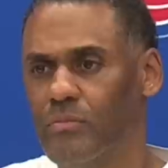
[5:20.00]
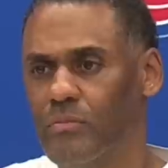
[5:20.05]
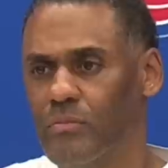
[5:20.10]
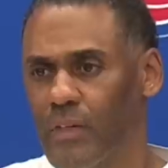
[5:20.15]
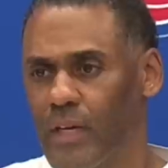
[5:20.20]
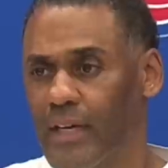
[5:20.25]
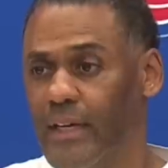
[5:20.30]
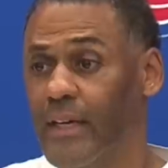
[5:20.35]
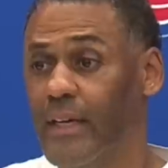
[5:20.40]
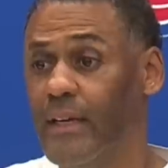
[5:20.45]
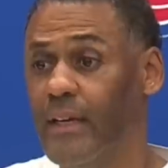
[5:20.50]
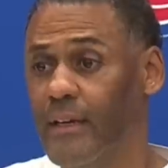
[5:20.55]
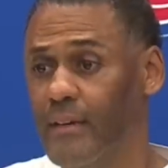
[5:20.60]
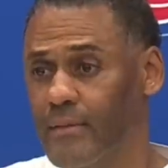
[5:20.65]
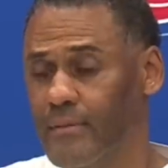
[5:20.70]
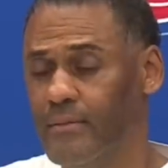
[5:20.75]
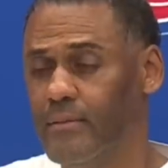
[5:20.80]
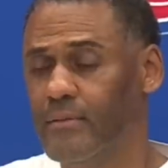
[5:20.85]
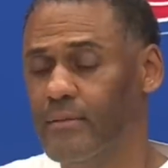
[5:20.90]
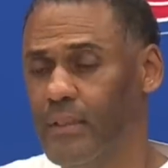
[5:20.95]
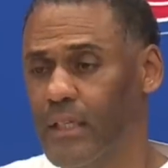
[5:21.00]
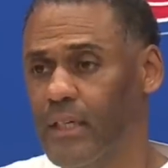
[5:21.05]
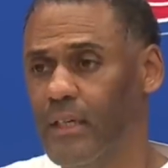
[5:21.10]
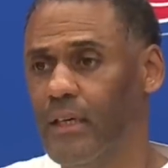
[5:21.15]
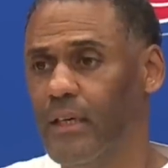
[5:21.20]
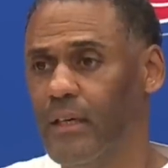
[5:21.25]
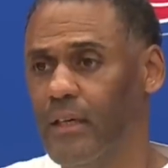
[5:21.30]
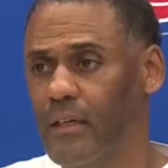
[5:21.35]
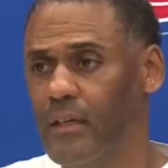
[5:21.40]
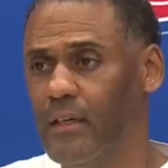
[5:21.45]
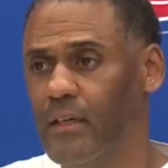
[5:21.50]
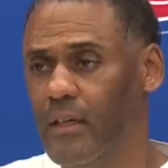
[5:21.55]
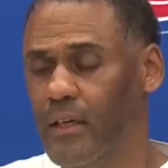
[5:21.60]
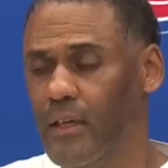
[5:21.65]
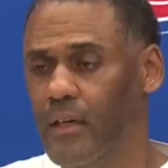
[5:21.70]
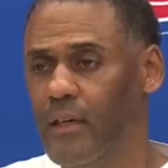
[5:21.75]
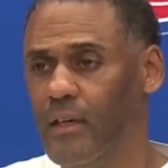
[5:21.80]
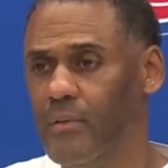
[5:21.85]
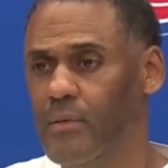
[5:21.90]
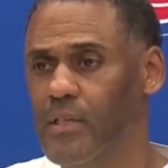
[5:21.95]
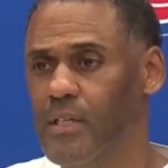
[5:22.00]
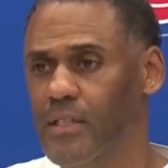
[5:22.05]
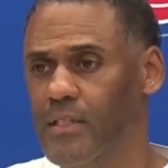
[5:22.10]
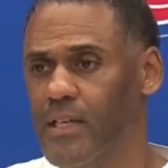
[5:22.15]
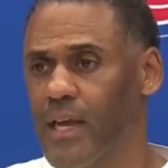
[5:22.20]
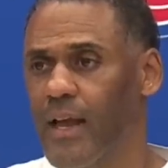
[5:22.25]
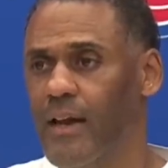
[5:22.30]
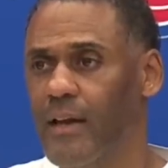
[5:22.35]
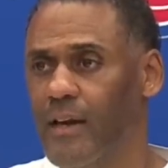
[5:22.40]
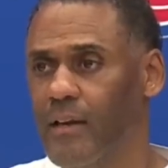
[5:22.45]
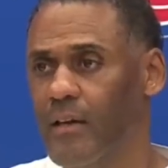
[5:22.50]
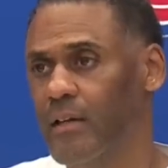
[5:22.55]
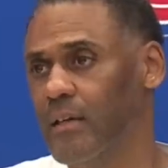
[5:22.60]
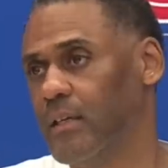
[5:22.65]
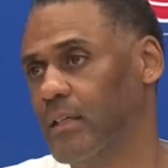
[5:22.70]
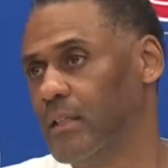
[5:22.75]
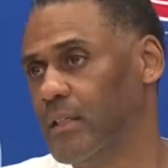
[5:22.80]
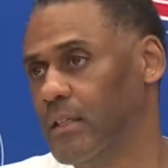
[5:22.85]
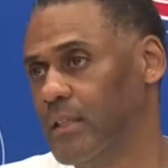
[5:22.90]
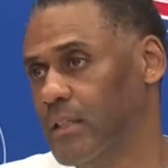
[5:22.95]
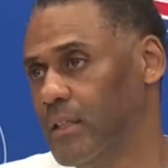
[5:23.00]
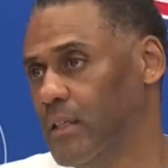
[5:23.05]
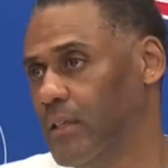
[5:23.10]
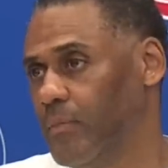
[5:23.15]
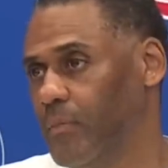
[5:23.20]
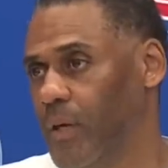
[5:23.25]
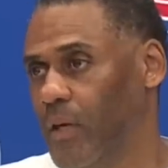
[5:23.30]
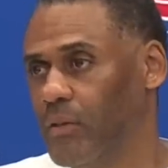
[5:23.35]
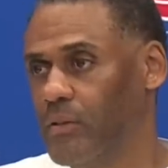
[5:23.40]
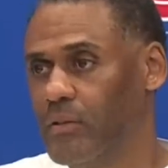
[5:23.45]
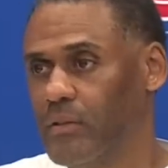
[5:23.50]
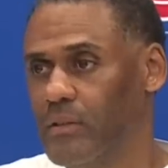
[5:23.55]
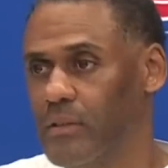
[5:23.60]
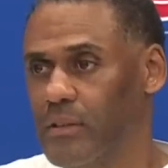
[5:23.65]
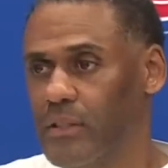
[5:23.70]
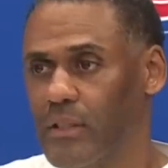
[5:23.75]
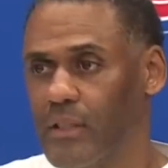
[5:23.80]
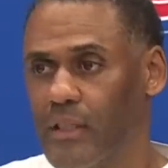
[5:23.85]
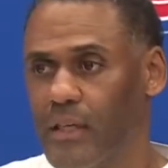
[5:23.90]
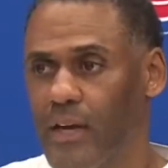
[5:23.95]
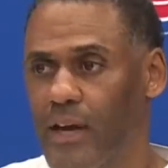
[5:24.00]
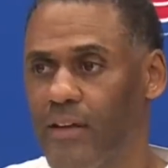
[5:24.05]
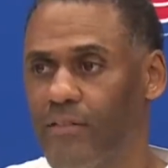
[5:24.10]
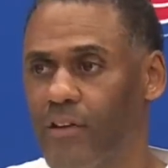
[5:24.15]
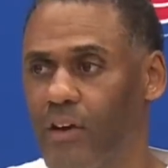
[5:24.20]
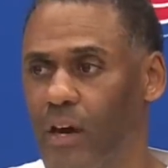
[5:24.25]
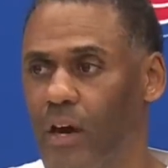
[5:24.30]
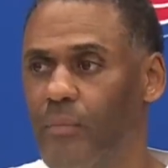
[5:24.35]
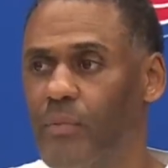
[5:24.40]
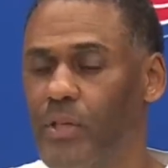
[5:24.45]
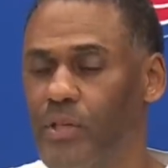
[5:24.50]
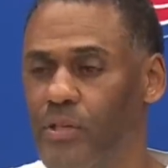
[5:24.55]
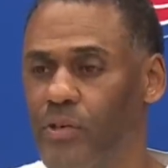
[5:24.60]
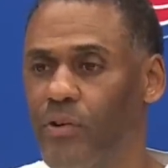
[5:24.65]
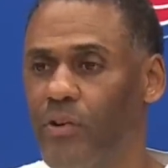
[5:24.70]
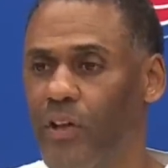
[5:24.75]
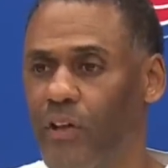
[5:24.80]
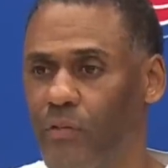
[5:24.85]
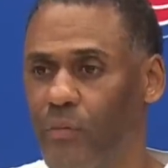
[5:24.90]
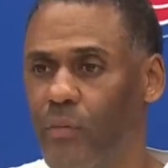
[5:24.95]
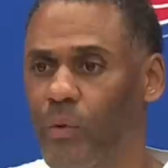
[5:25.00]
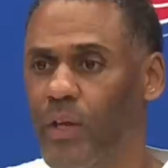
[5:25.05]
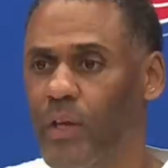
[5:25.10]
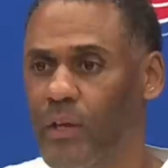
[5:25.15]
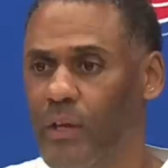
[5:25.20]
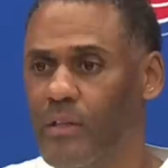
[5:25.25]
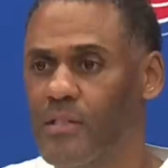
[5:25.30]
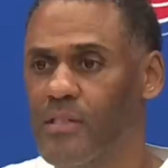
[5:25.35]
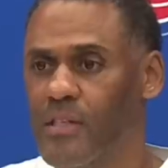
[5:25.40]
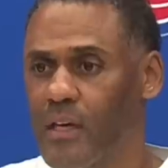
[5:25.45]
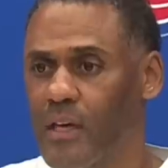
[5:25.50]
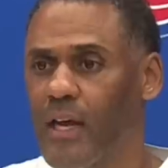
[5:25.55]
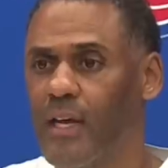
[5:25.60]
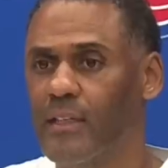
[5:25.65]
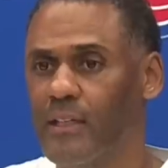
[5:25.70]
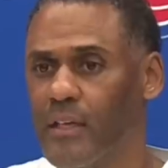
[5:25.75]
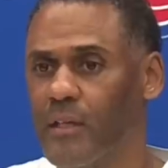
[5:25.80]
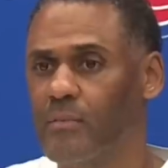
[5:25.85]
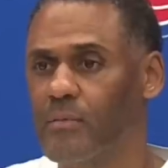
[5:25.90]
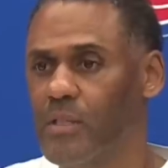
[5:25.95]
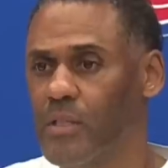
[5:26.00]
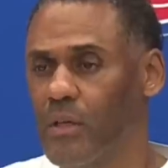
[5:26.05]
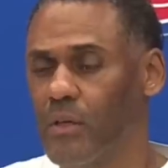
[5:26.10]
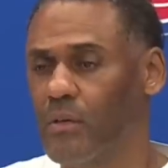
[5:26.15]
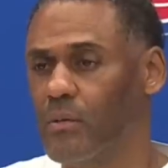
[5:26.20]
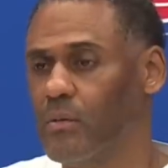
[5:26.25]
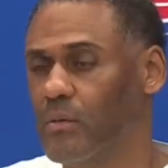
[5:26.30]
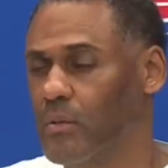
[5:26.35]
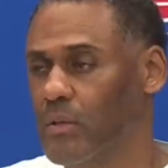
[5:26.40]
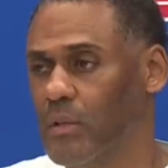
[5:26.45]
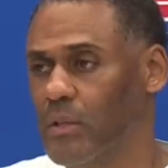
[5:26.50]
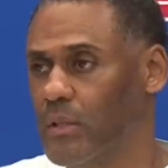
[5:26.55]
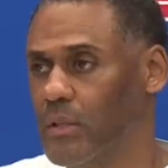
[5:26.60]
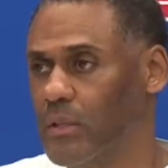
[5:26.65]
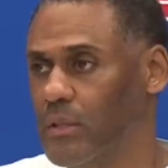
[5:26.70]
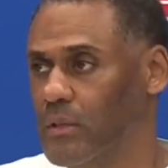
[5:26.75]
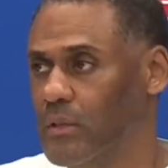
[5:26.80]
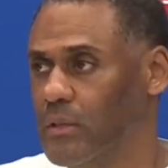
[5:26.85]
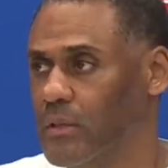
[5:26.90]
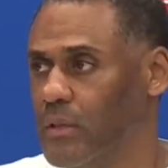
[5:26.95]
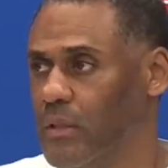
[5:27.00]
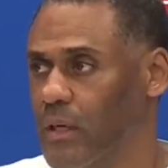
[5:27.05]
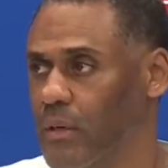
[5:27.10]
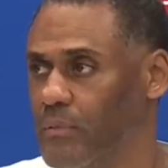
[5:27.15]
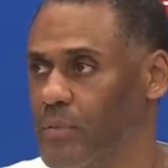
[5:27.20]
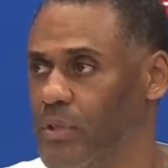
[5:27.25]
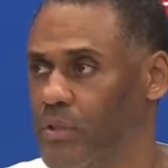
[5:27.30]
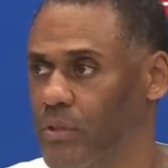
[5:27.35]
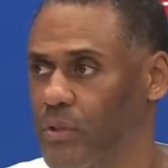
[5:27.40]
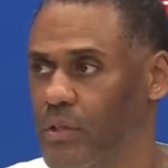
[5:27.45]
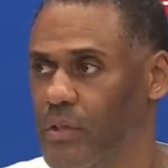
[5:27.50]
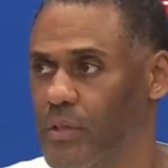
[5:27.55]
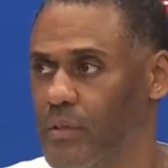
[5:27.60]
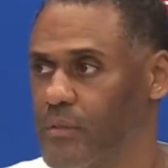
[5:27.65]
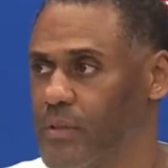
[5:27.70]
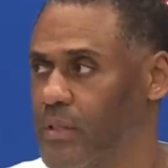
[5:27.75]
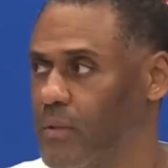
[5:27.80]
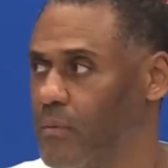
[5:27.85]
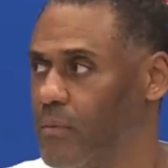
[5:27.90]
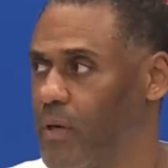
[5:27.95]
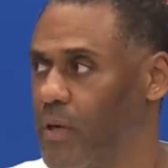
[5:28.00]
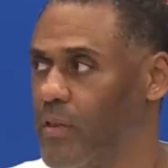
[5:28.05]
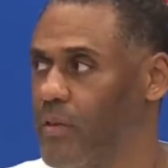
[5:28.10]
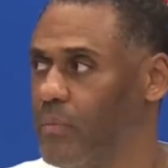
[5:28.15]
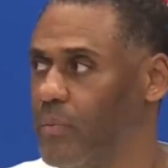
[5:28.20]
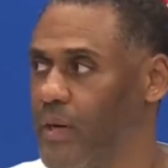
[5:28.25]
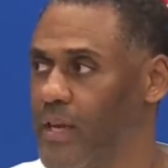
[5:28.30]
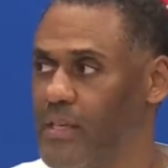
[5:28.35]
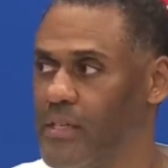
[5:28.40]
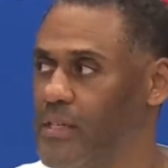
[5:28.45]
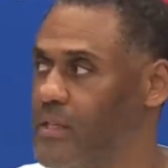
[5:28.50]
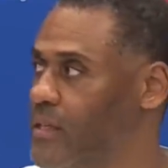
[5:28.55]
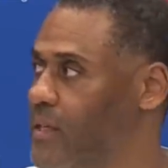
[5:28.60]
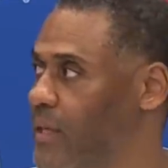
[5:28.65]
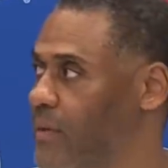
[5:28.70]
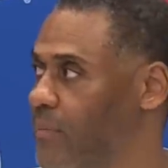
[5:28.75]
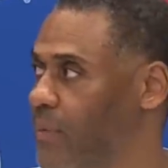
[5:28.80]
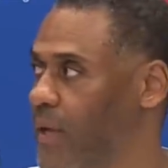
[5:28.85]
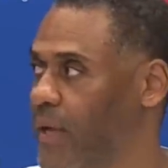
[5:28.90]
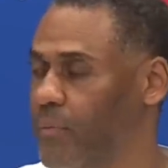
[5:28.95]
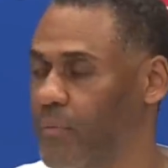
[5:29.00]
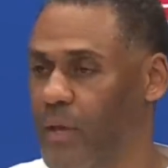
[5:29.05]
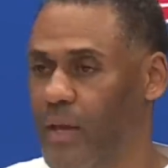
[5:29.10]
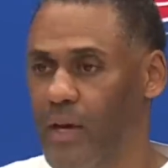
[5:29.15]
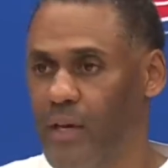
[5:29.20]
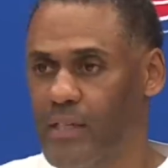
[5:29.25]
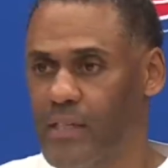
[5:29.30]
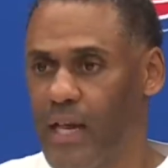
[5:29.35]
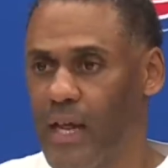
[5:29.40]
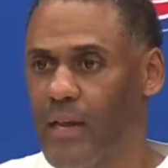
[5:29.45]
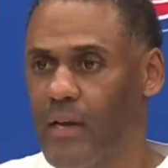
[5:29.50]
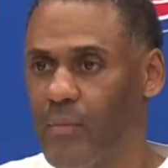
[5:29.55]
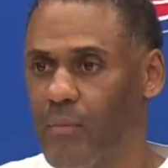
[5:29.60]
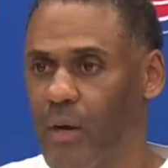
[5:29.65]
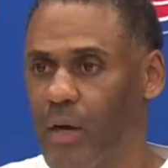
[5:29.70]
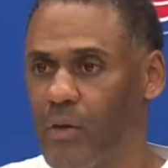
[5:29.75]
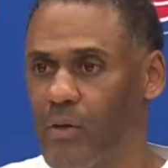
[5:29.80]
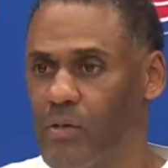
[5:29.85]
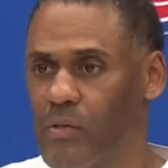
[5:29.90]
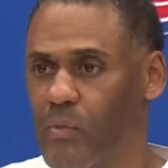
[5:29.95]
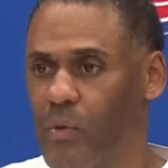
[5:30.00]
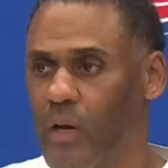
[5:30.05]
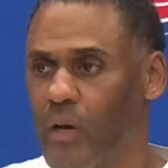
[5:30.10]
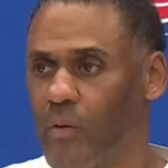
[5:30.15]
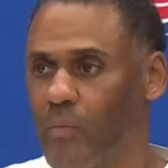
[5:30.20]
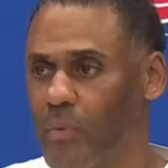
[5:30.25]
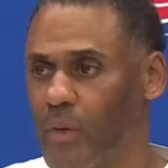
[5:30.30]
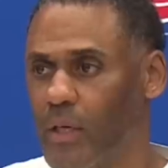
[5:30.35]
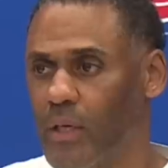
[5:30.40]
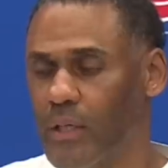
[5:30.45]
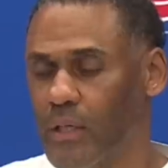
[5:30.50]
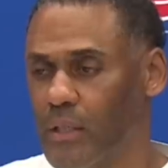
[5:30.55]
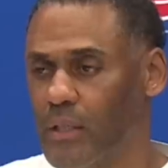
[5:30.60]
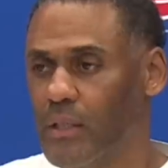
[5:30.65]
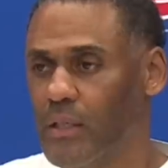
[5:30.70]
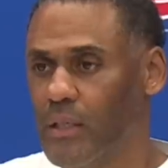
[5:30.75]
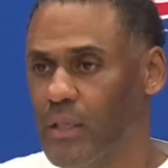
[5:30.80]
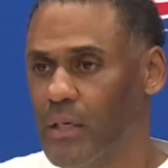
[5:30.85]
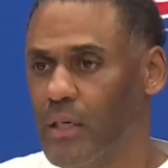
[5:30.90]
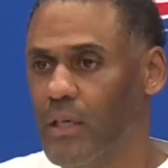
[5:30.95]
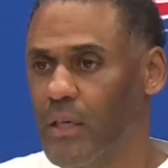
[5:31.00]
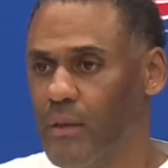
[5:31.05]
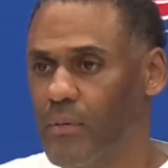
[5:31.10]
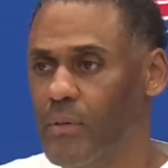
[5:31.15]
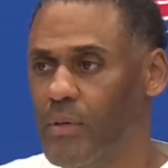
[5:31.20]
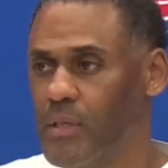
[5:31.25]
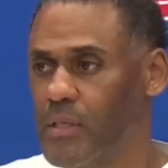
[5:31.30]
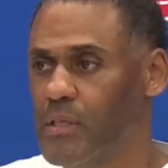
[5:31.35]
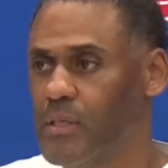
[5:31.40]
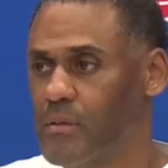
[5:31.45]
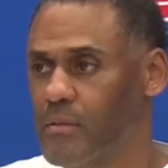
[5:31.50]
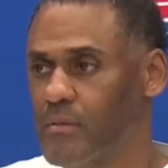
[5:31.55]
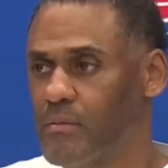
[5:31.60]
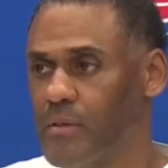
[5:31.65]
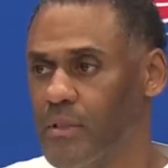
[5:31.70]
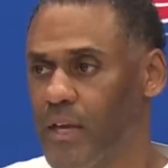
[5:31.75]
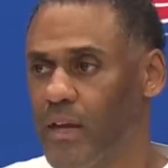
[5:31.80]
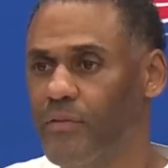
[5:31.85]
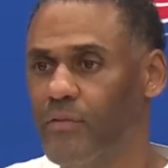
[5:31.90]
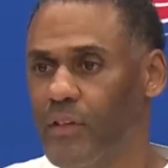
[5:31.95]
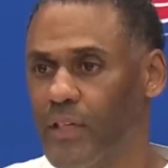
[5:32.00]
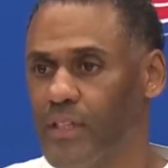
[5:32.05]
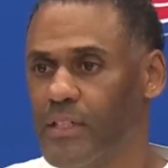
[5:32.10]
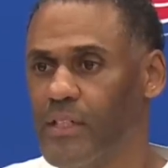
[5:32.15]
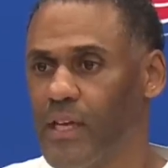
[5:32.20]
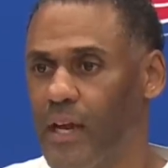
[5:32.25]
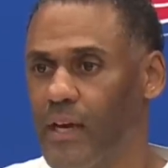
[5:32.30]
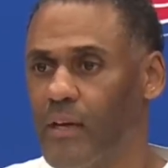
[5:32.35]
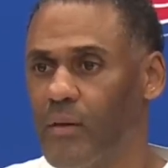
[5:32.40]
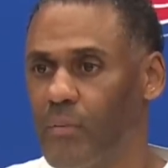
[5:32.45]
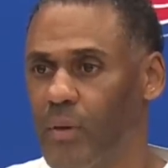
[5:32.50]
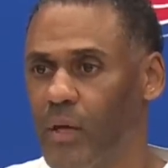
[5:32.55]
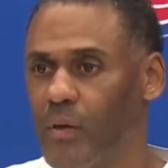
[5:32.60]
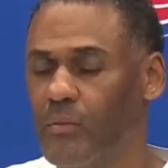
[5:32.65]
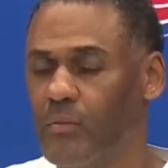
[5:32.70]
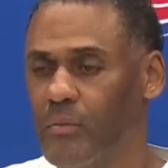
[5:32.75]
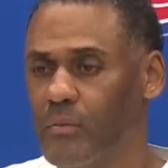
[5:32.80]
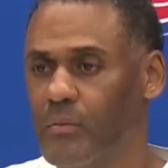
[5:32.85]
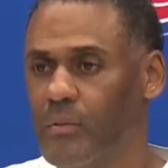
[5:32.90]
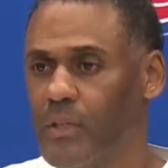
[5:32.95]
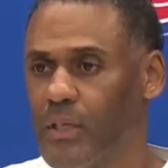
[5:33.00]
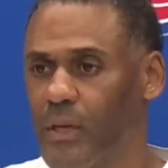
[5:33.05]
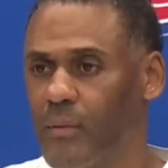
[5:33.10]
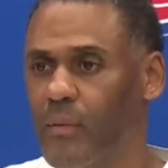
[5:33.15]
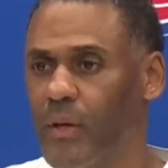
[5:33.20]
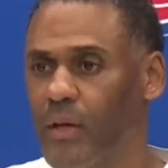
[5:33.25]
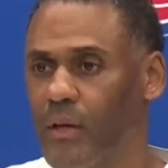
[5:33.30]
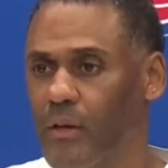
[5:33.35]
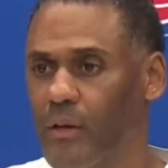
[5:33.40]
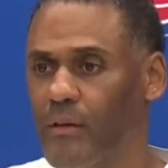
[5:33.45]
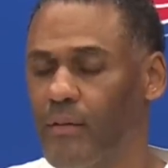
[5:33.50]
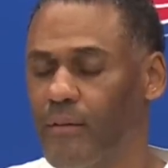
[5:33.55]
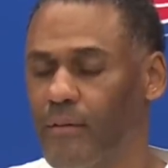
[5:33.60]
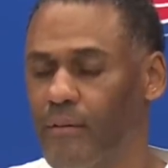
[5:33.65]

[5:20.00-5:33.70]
I did. He was excited about having an opportunity if we selected him. So I'm sure some other places he may have been excited about as well, but he was definitely excited about coming here.